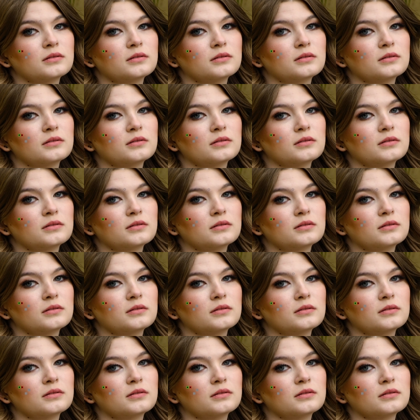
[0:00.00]

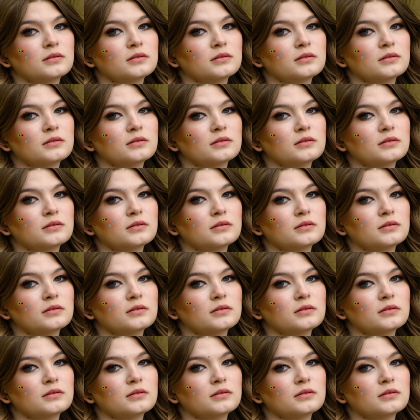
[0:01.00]

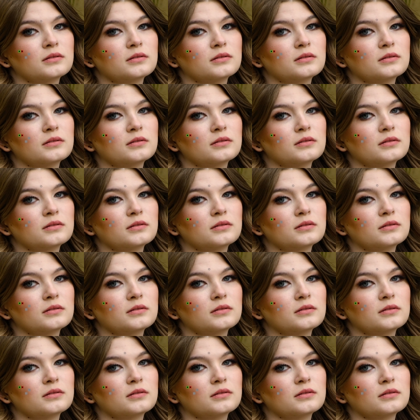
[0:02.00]

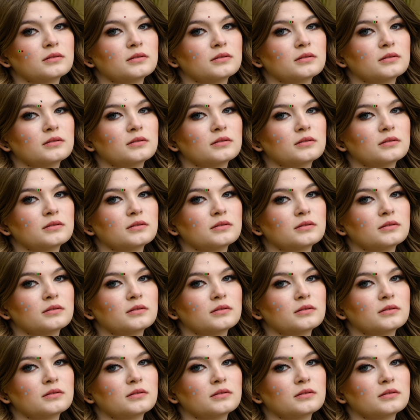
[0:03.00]

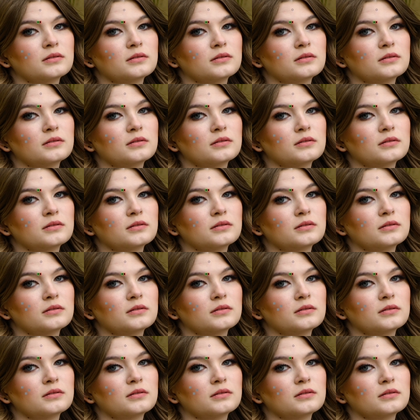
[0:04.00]

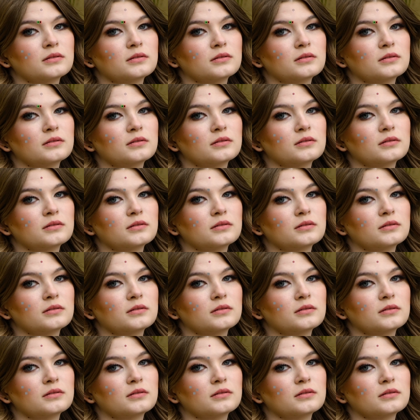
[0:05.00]
Nothing is said.